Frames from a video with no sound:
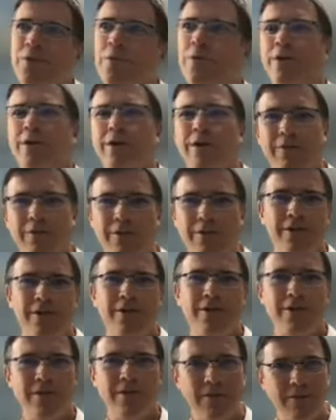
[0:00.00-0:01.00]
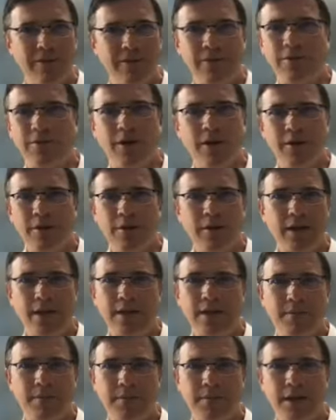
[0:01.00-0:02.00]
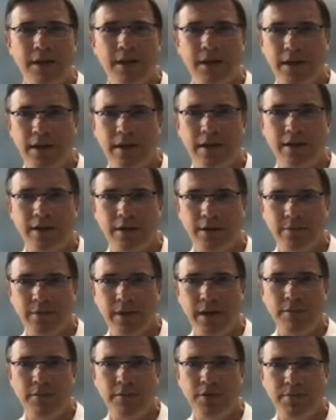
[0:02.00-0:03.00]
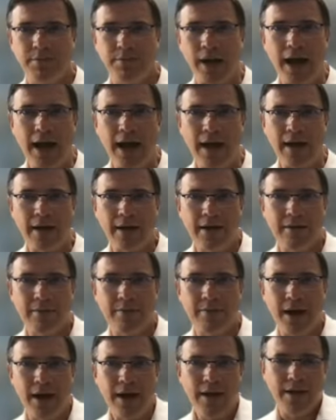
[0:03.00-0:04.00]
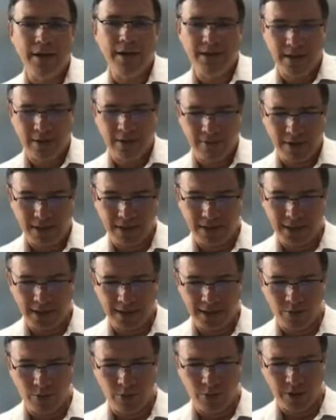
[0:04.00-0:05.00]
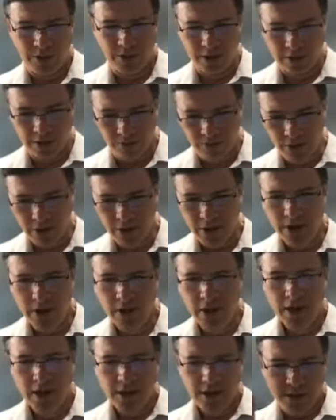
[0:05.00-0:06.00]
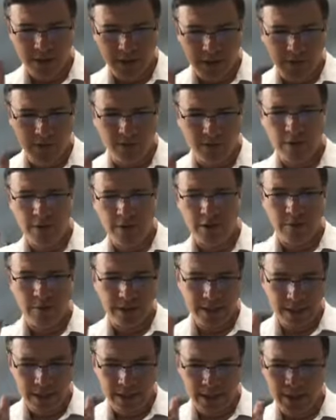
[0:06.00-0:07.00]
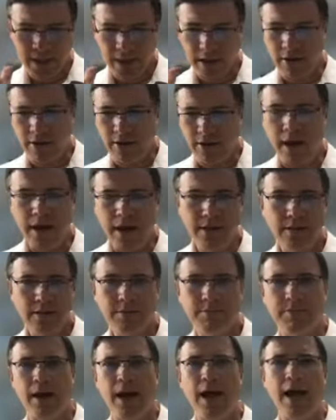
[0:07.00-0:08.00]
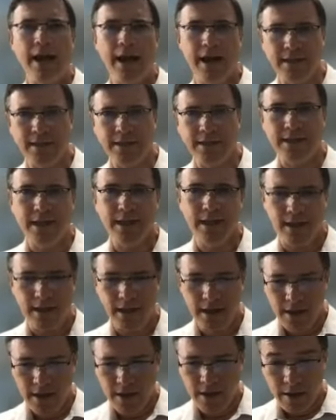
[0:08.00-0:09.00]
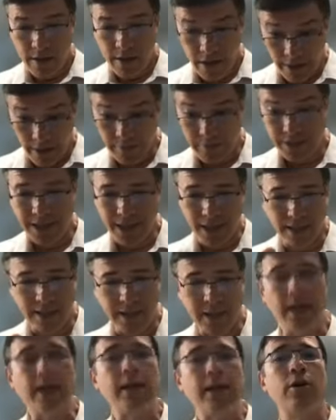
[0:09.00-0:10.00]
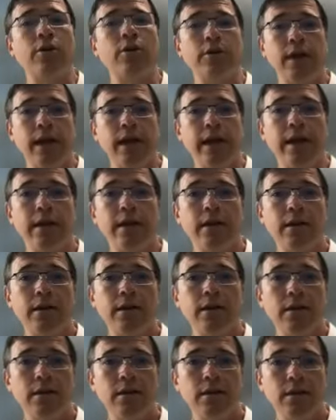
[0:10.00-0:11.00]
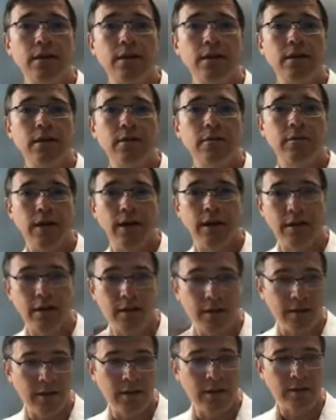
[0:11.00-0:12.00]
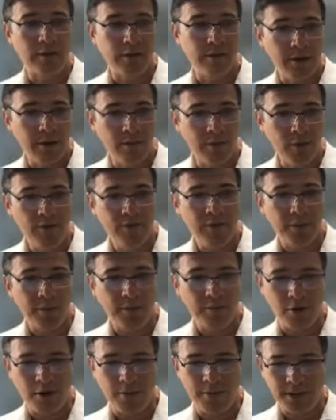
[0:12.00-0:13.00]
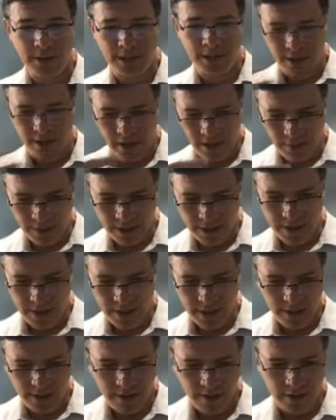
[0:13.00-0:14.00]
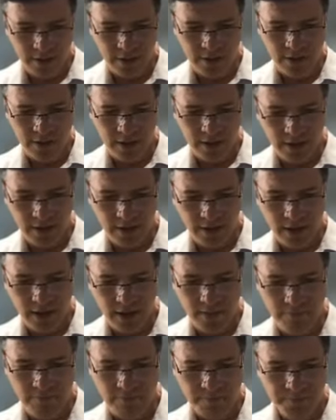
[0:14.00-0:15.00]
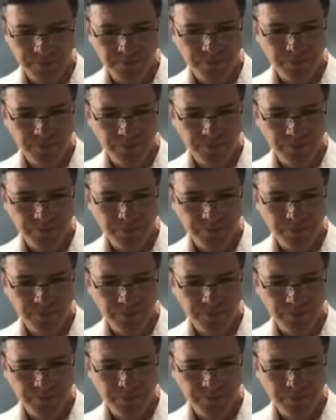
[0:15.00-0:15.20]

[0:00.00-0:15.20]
well, you, you've got to accept that they're going to be able to buy buy things. Otherwise, how's the world going to work? So so we say that they are allowed to buy and sell in Metaltolin only. Okay. Uh, in, in, in movable property only, but uh, in um,